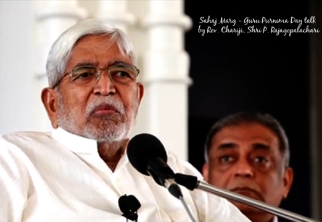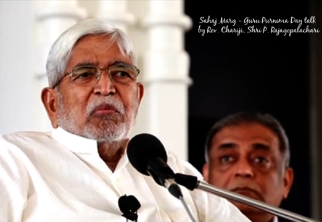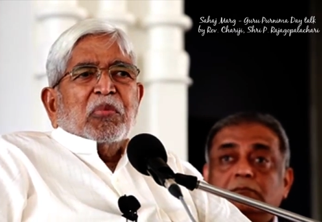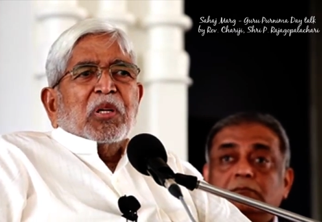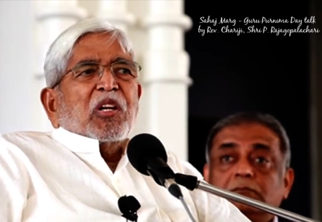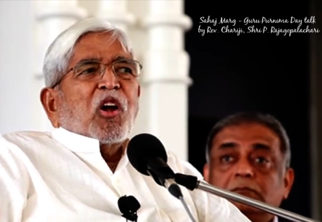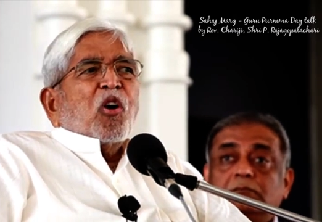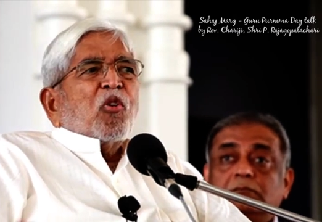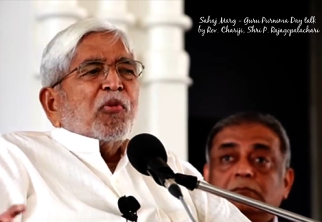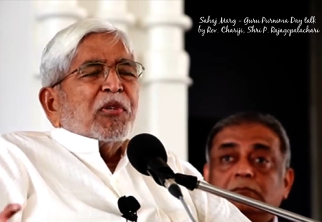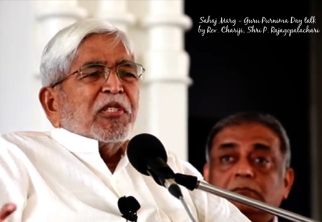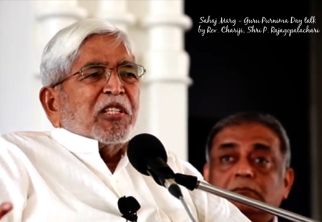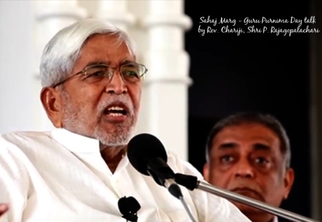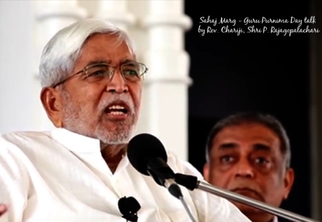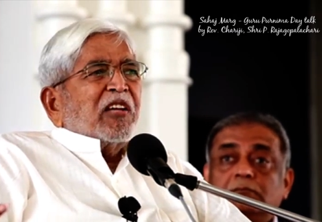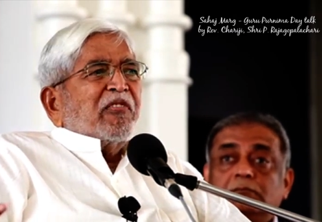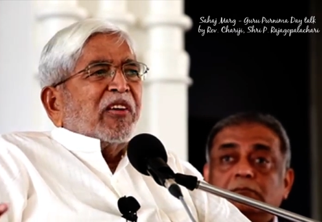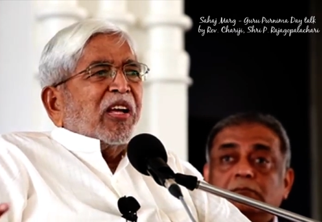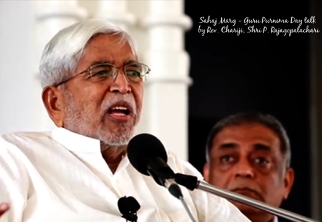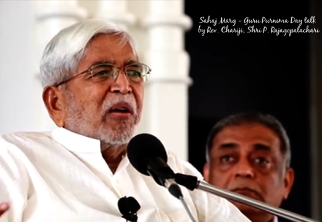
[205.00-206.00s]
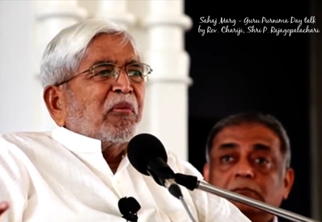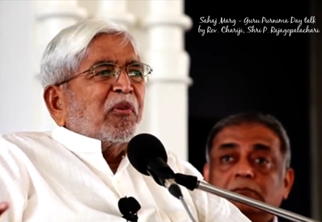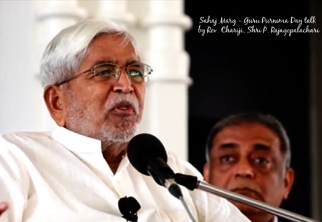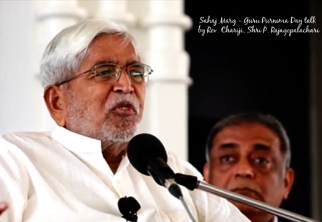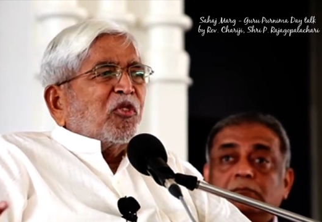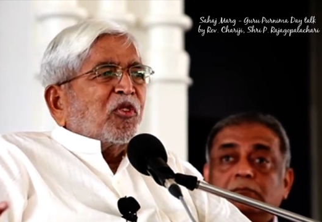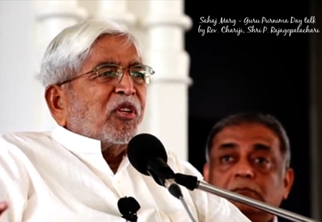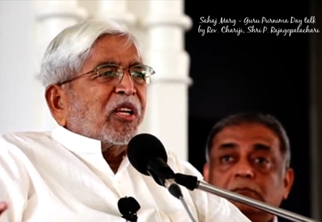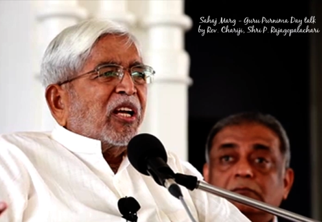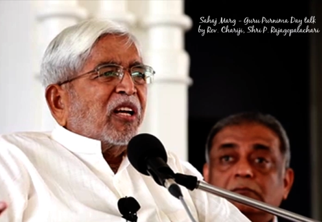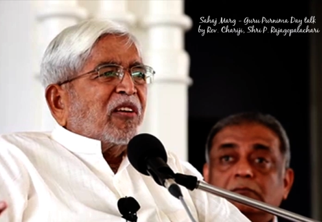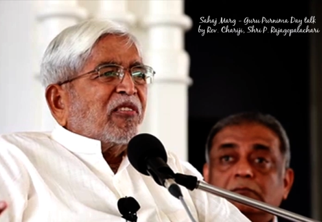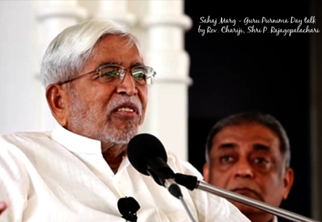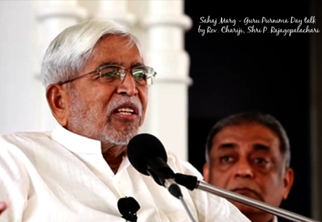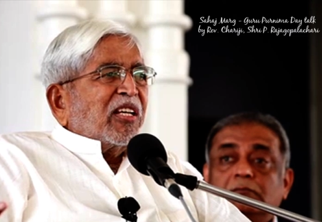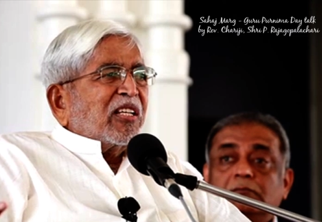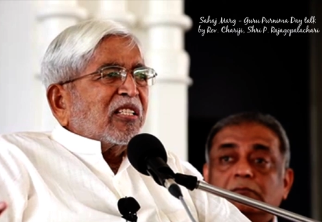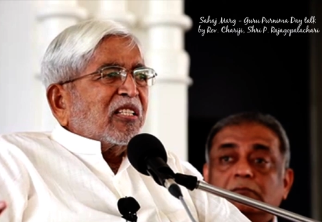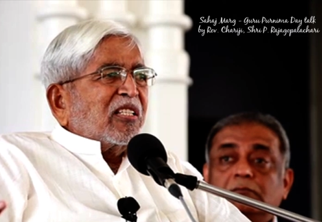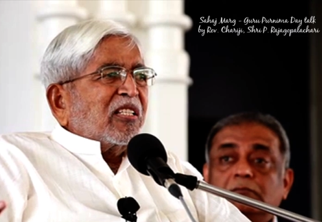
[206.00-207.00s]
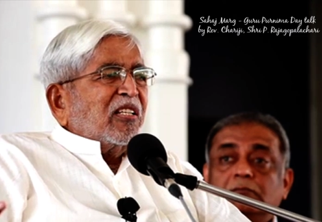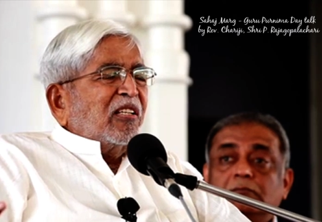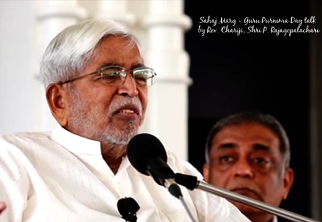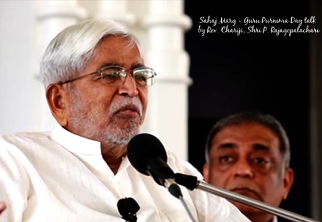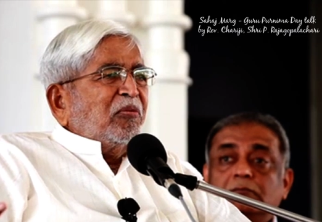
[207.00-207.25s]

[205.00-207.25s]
Speaker 1: but how much are we able to take with us?